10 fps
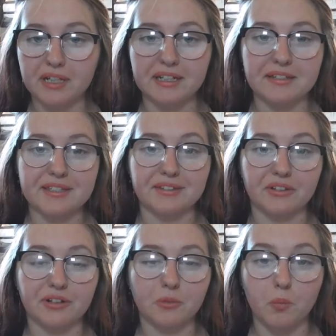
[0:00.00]
and it doesn't
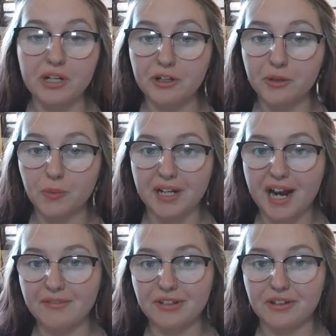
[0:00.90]
look weird when I
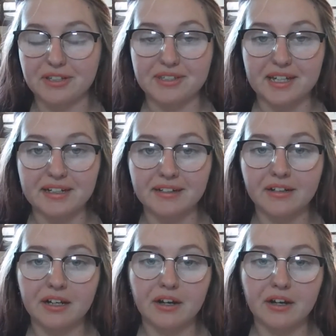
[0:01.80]
have it on the setting.